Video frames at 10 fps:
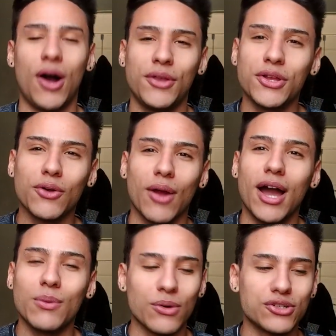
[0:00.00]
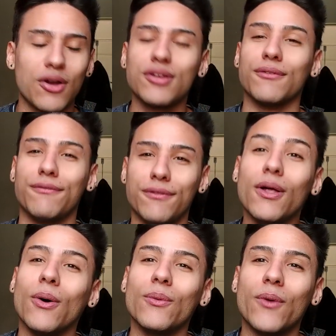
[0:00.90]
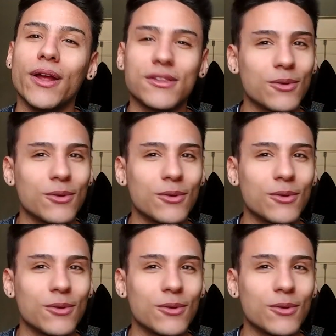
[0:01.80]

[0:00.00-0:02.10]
on the ground were starting to float, right?